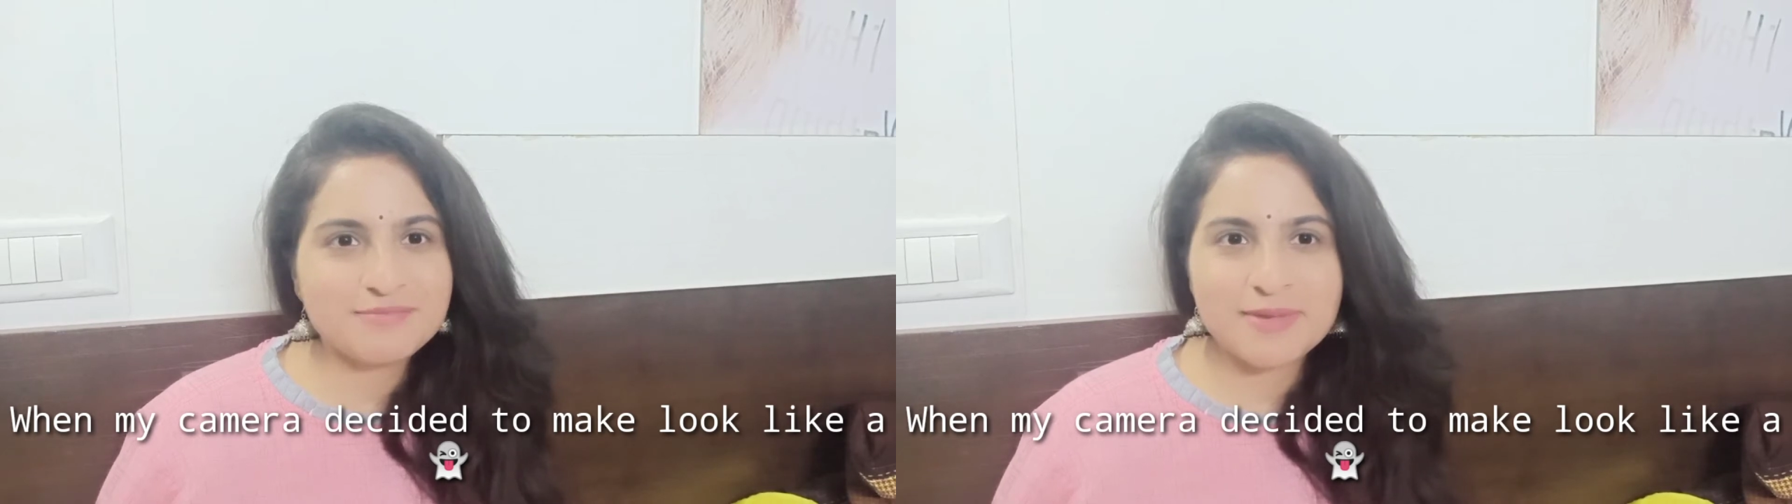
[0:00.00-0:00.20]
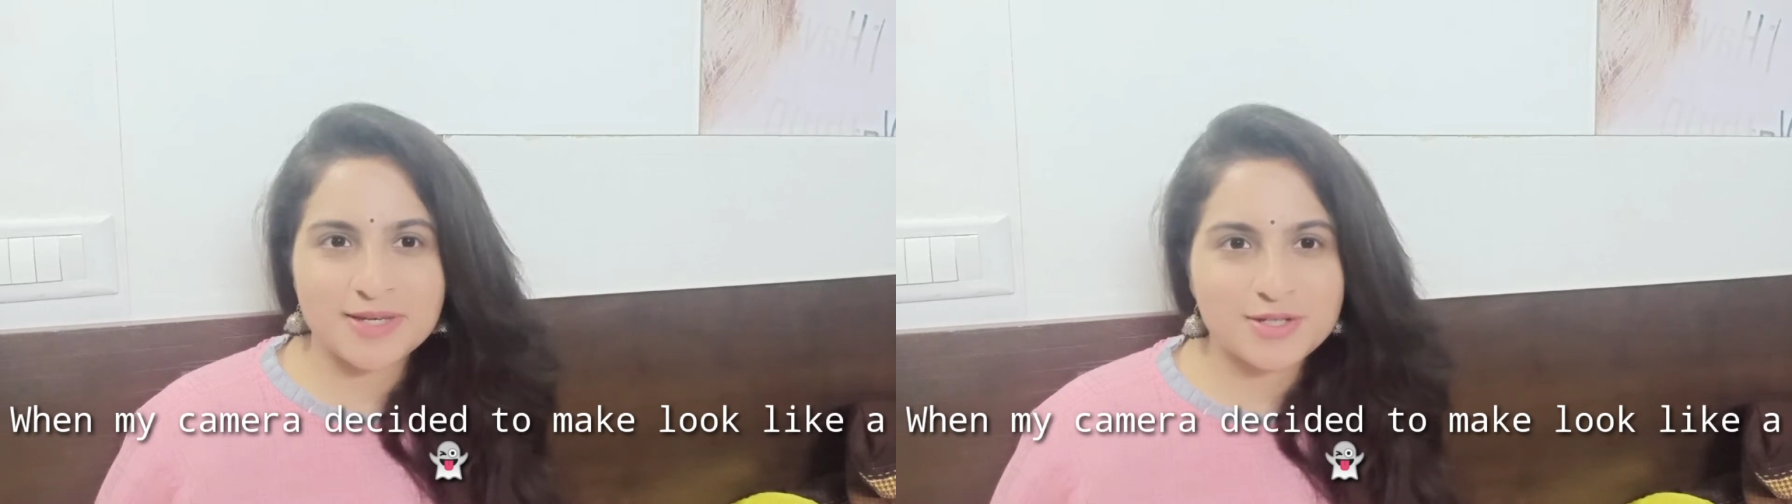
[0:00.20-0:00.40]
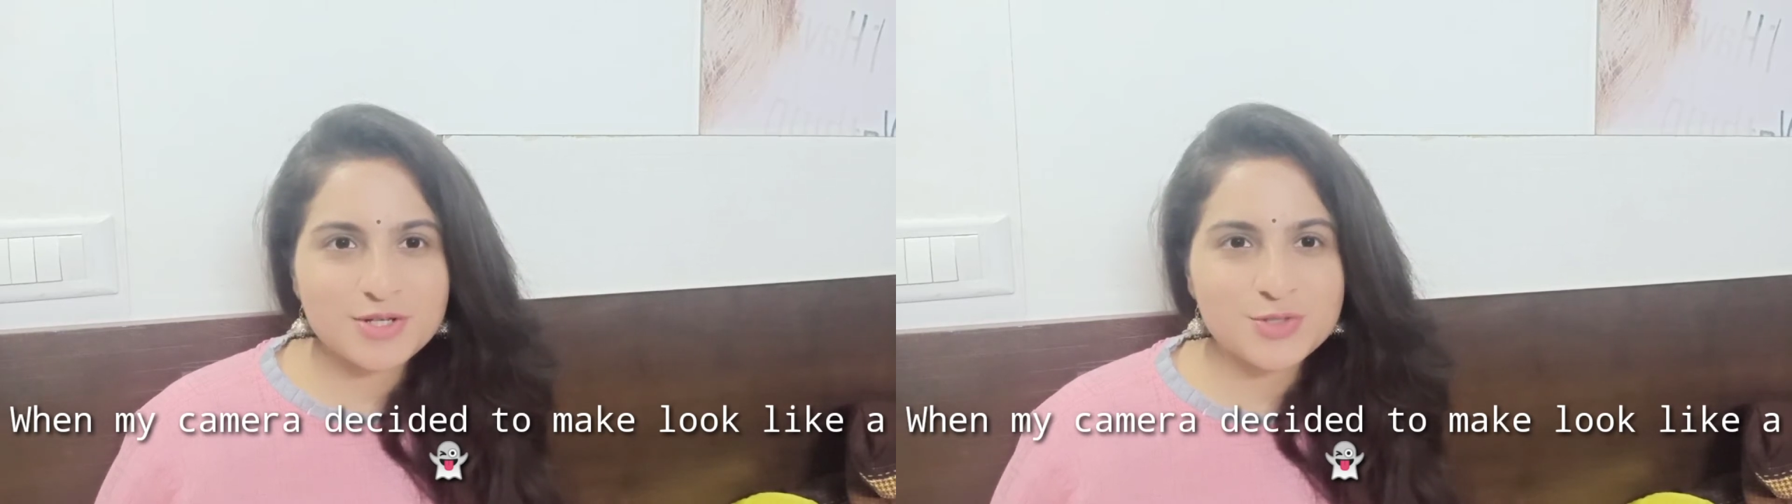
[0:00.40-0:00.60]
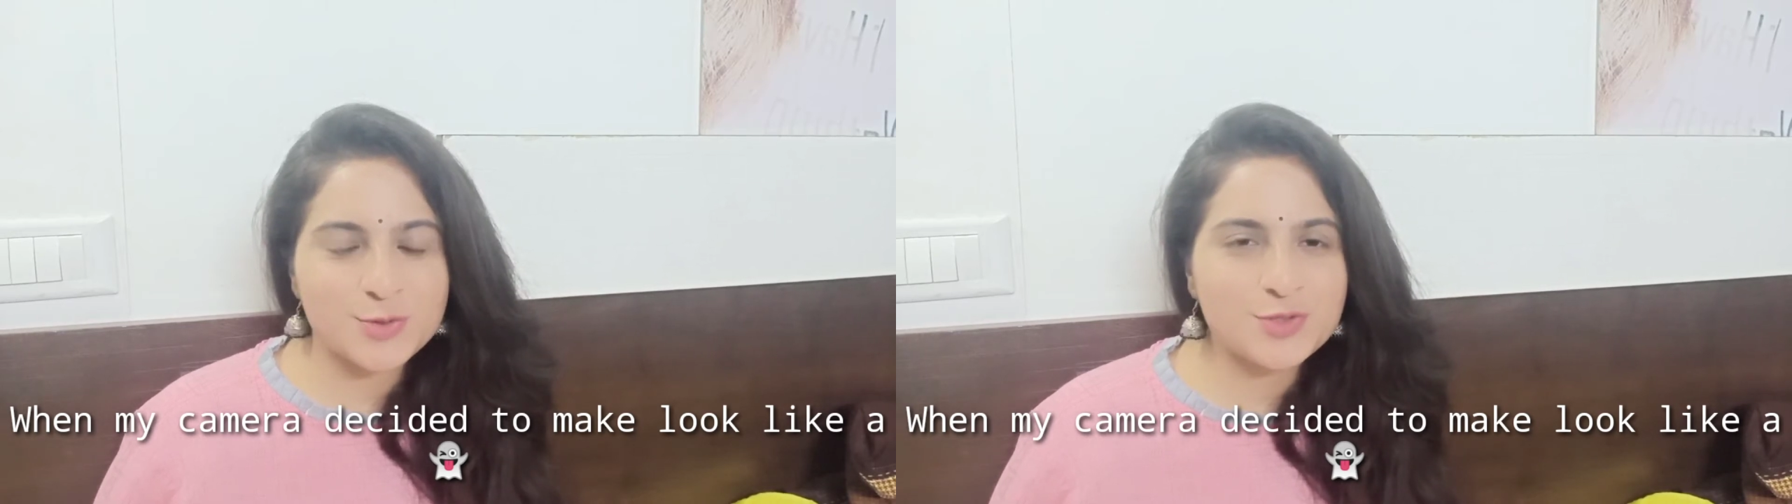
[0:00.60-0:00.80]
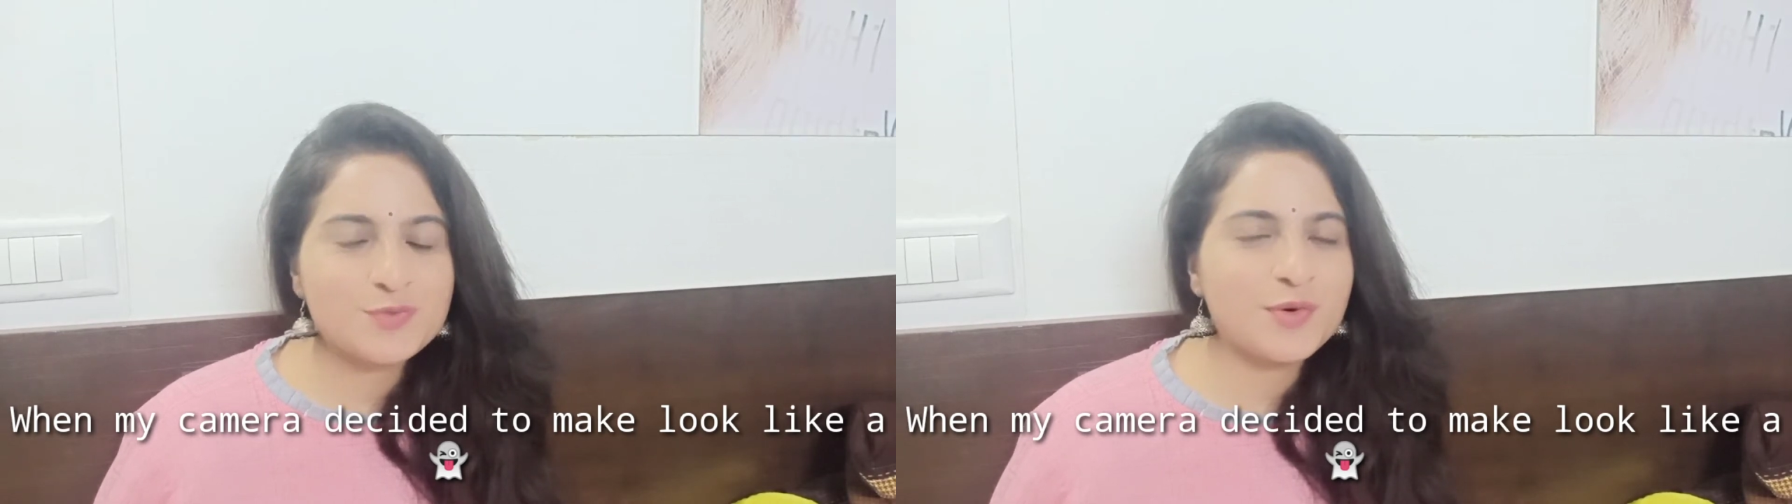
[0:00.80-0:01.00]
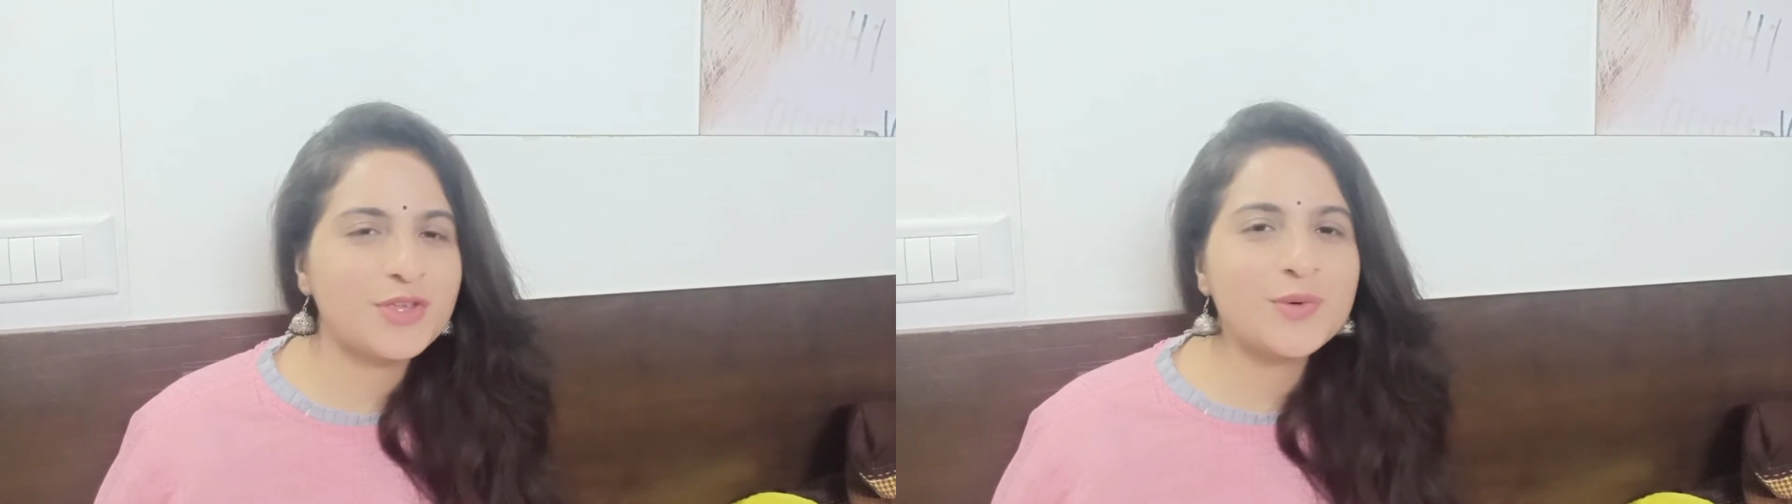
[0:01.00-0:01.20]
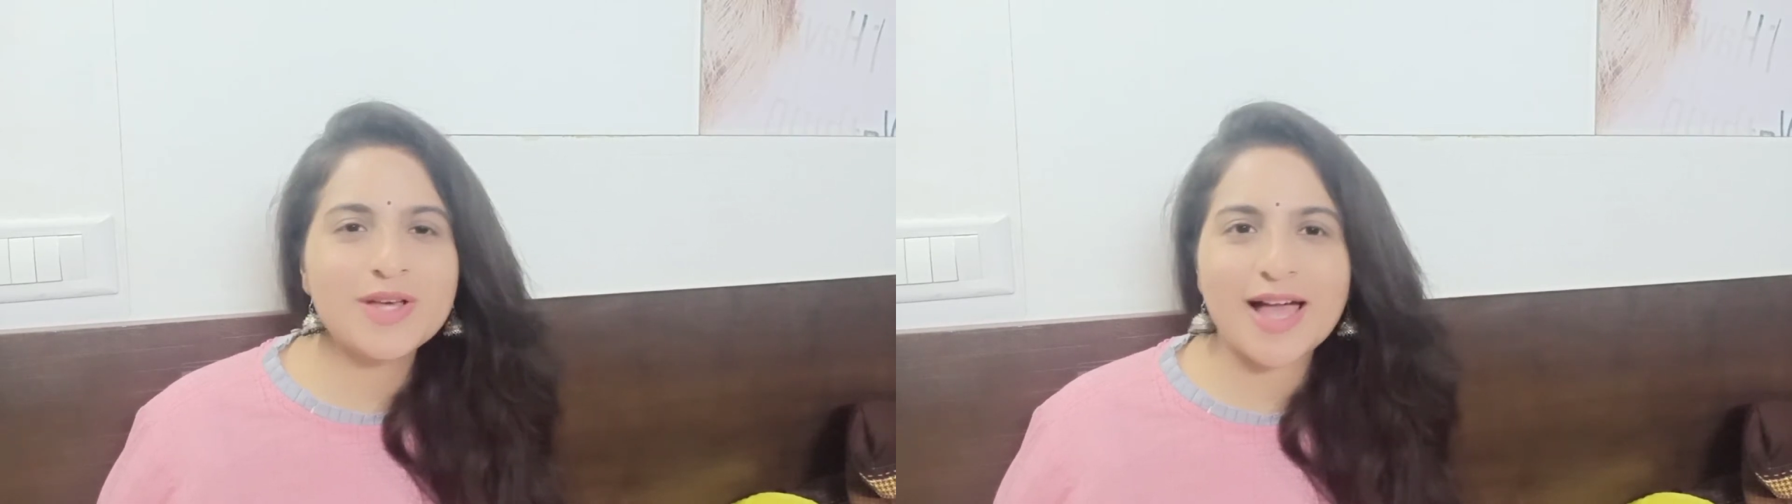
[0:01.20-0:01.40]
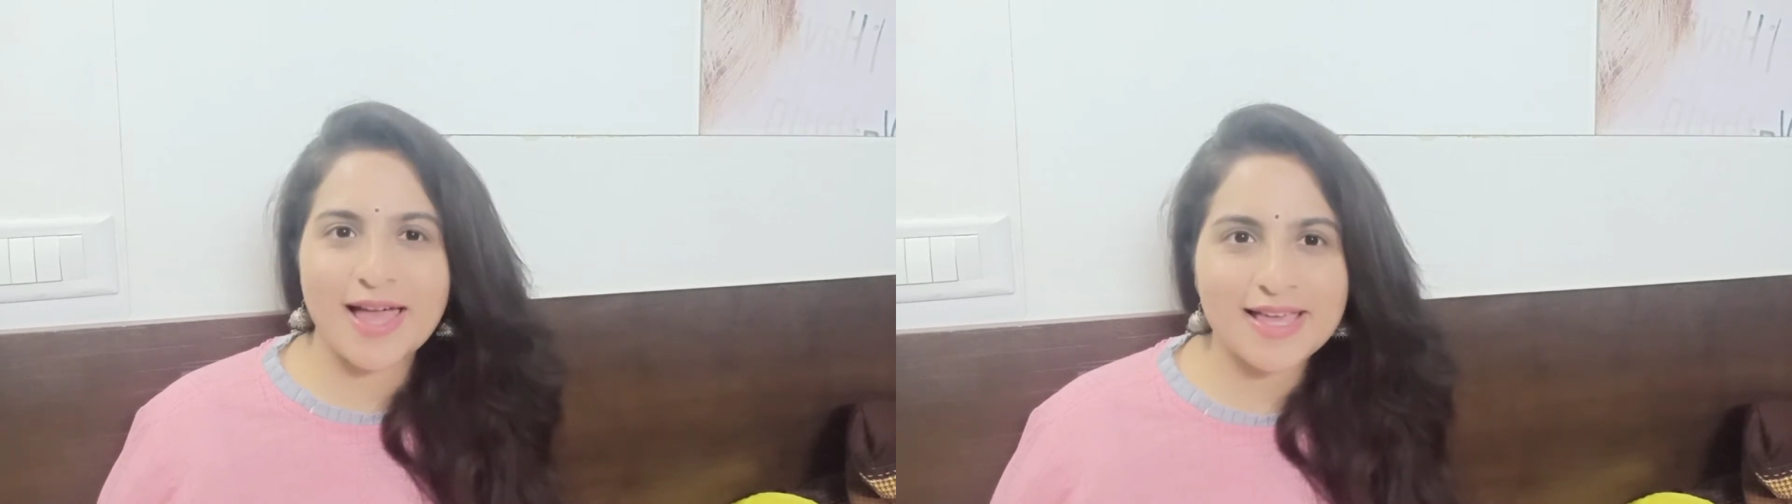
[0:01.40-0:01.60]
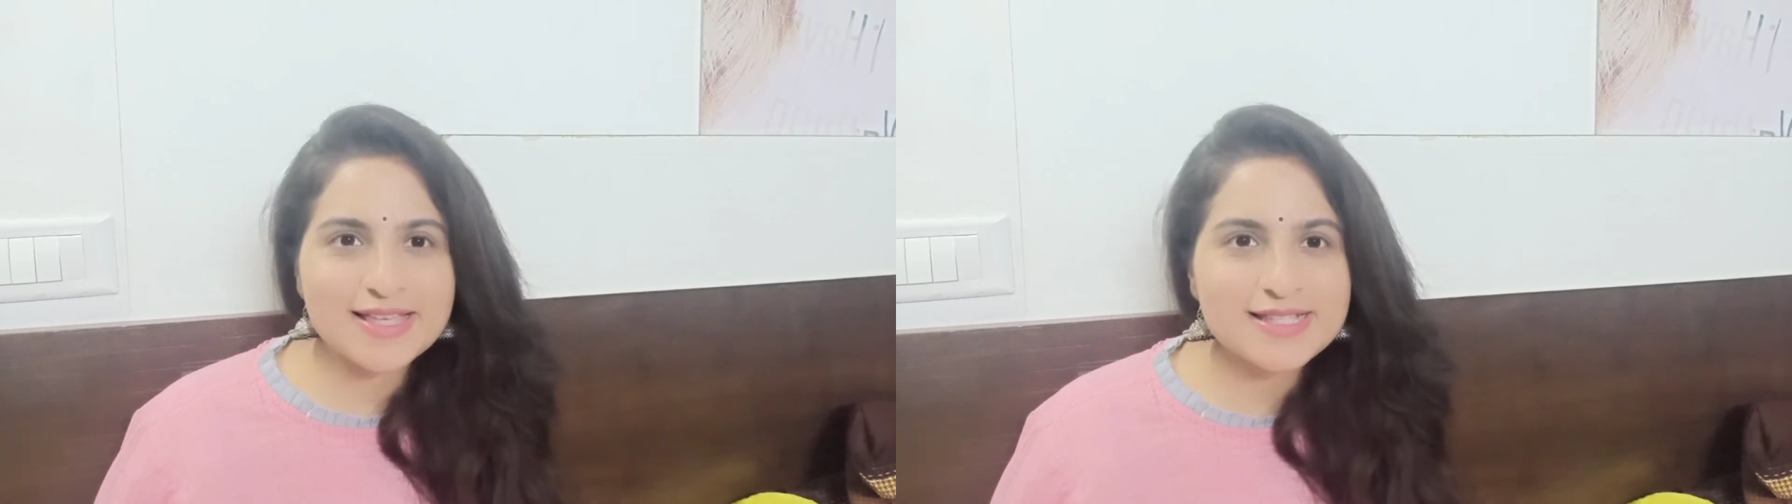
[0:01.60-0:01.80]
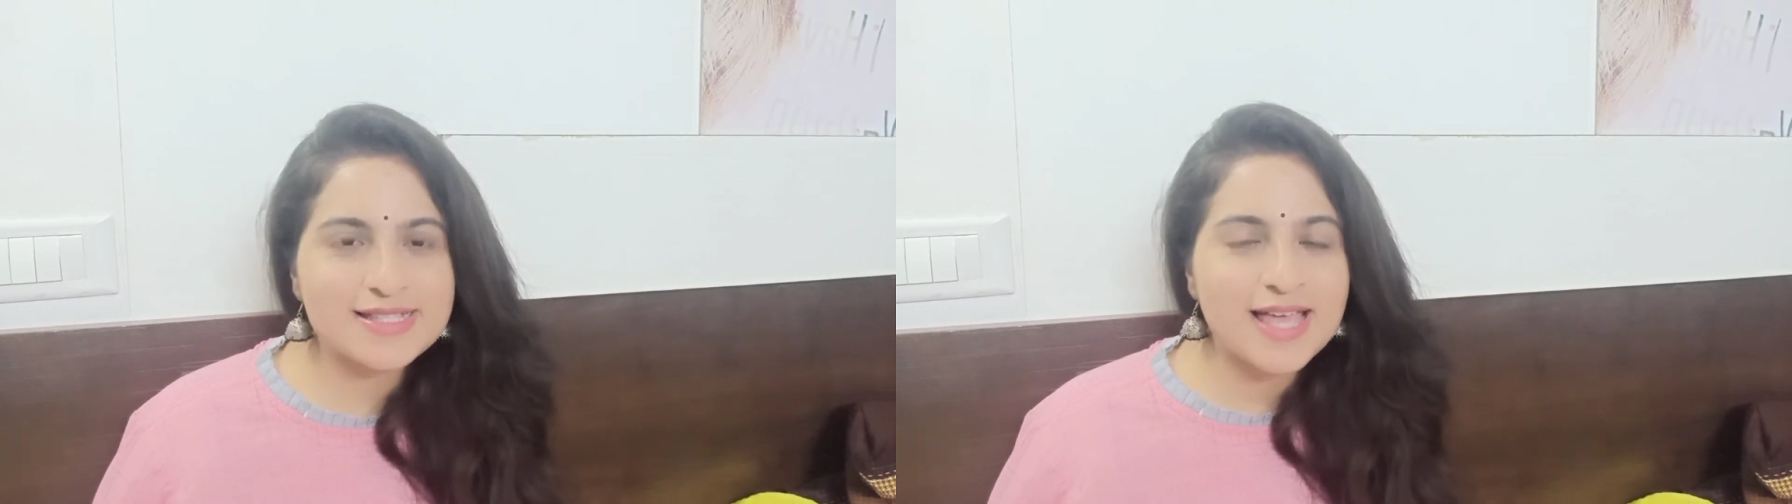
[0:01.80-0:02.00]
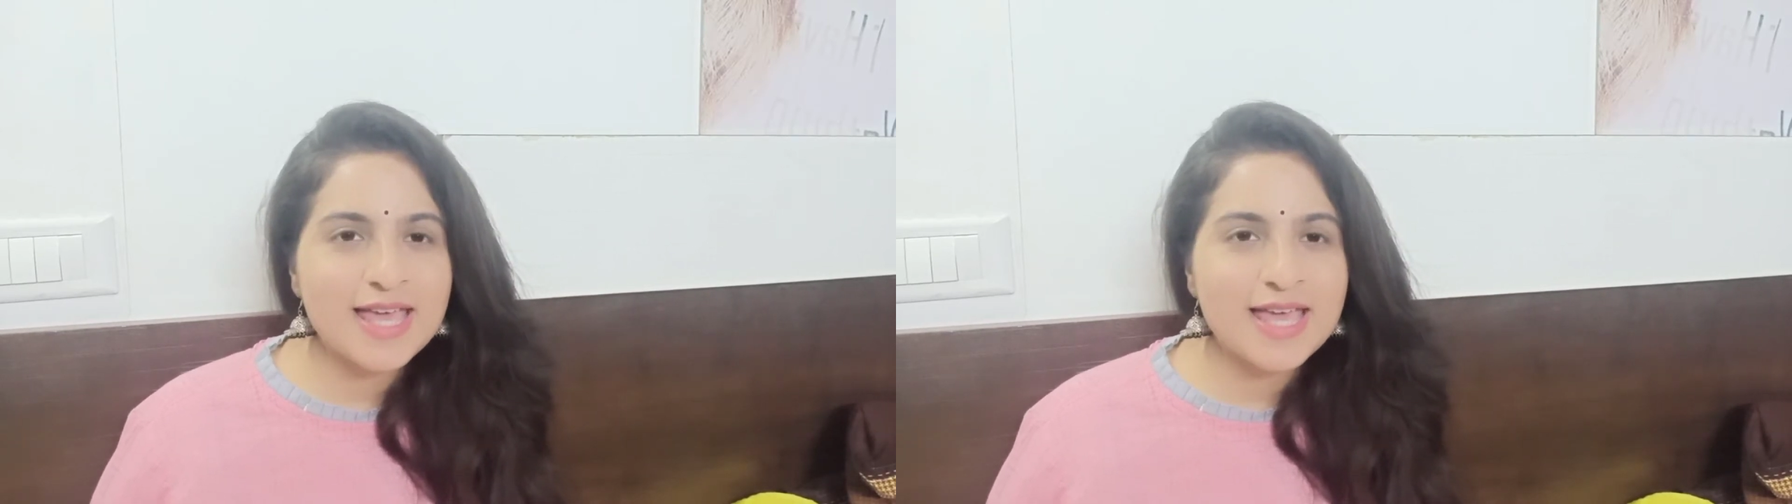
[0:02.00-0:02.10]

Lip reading: meditations for you guys